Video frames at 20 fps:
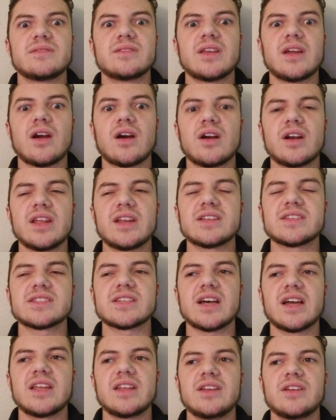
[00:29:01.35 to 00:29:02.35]
they already
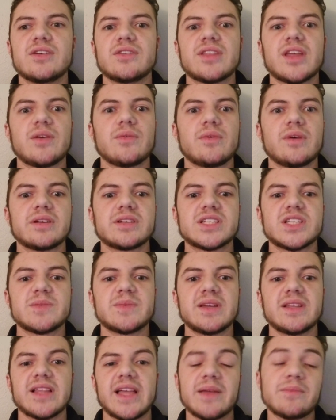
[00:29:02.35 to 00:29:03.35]
decide, they want to
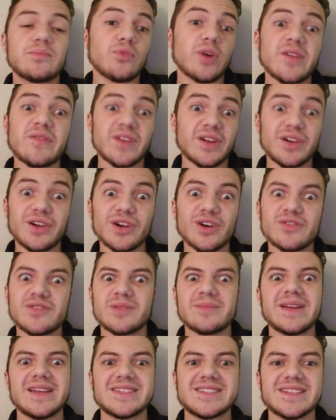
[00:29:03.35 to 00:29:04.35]
be like boyfriend,
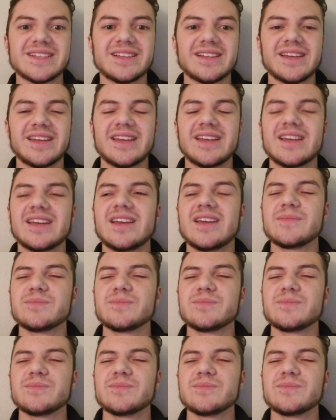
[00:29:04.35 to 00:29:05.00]
girlfriend, basically.